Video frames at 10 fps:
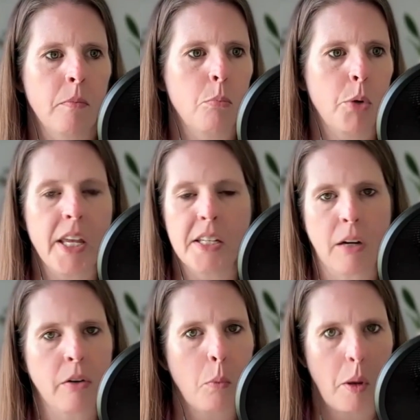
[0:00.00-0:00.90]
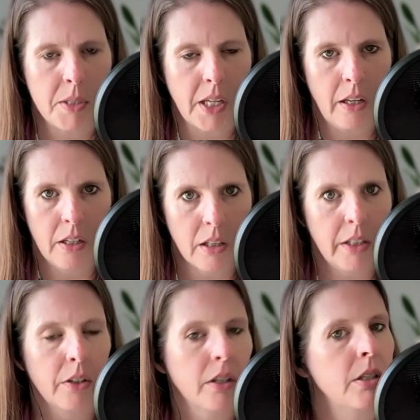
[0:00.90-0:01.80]
Break it down on the website in a
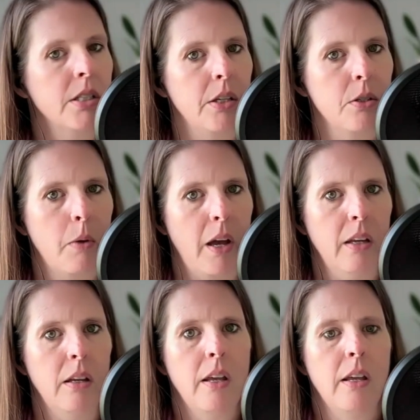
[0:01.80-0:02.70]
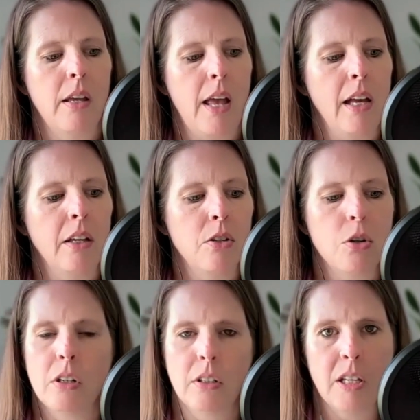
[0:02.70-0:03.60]
clear and concise way, and you're
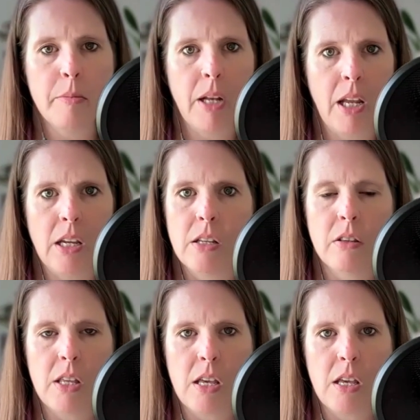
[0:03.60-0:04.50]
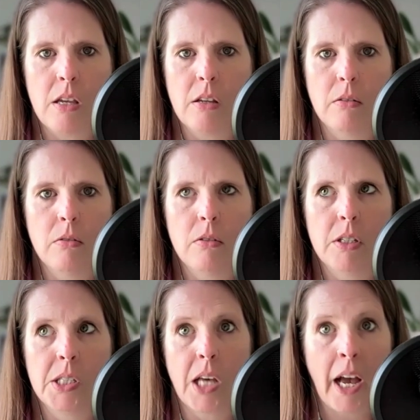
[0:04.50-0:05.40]
going to eliminate the
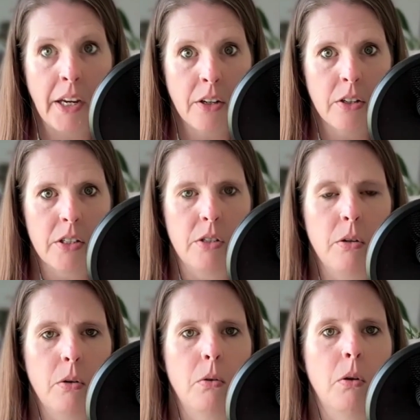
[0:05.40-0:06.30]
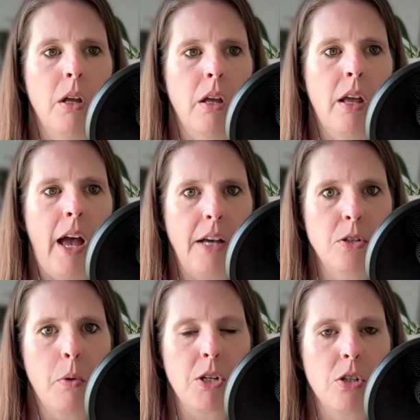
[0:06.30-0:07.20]
desire to
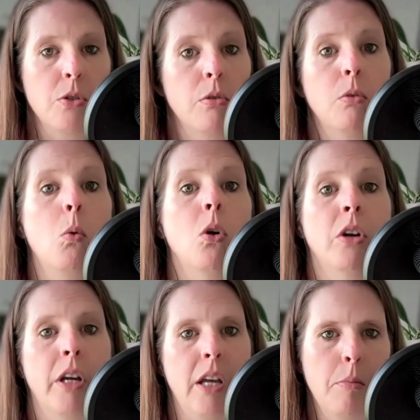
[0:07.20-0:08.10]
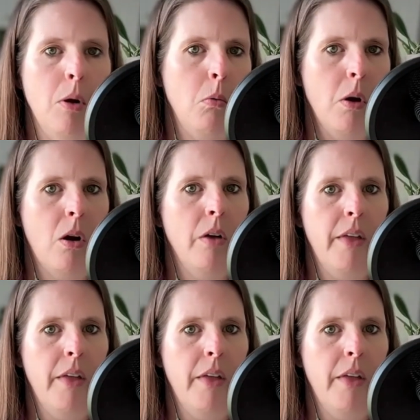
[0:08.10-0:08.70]
ask questions or the worry about what all